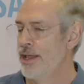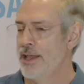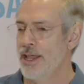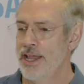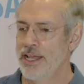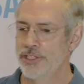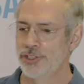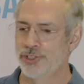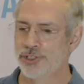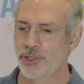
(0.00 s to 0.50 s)

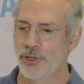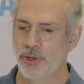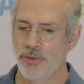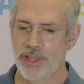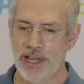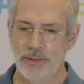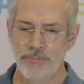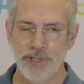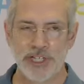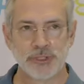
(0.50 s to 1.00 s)
And so
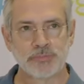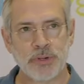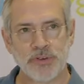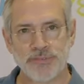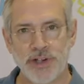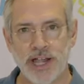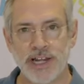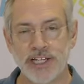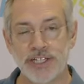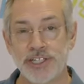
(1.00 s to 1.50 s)
that means
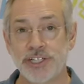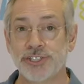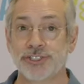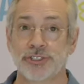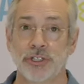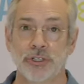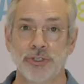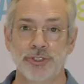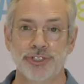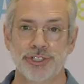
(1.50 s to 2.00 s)
providing these
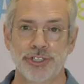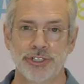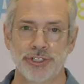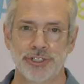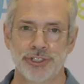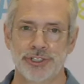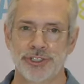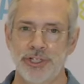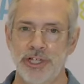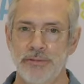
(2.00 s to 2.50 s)

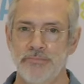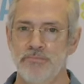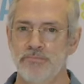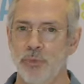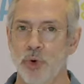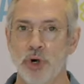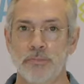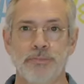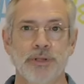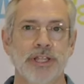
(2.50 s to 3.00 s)
solutions in
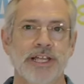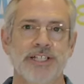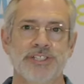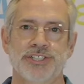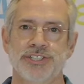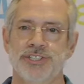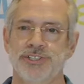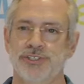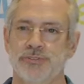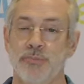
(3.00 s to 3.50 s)
more
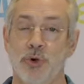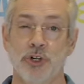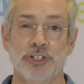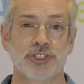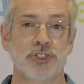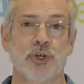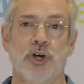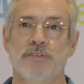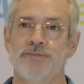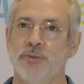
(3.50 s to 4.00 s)
places, more
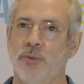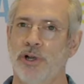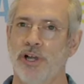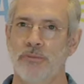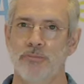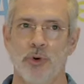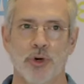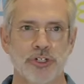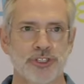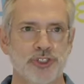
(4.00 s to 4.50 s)
software,
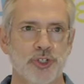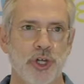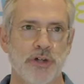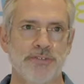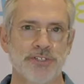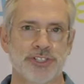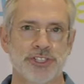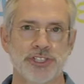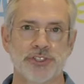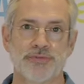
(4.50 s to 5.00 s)
more
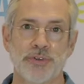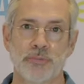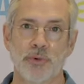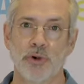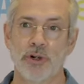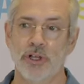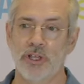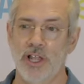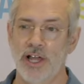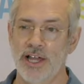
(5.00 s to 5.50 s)
services for
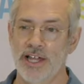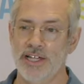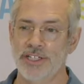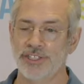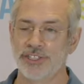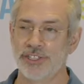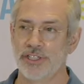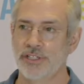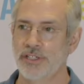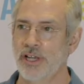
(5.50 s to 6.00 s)
more
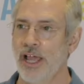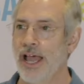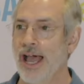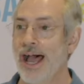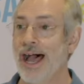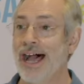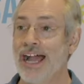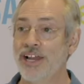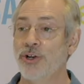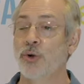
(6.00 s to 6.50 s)
clients. And
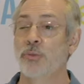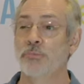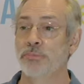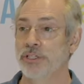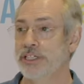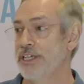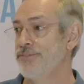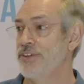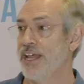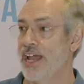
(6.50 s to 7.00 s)
I don't
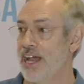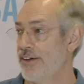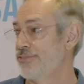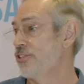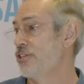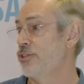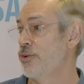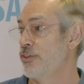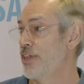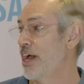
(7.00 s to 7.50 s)
believe you have
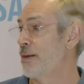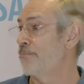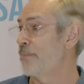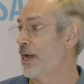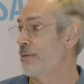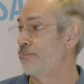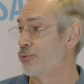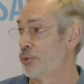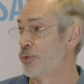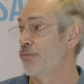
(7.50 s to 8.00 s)
to do that
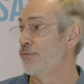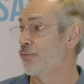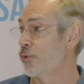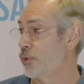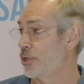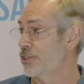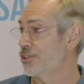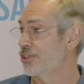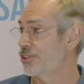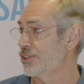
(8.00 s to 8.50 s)
by brute
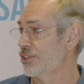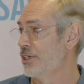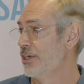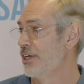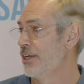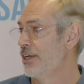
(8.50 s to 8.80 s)
force.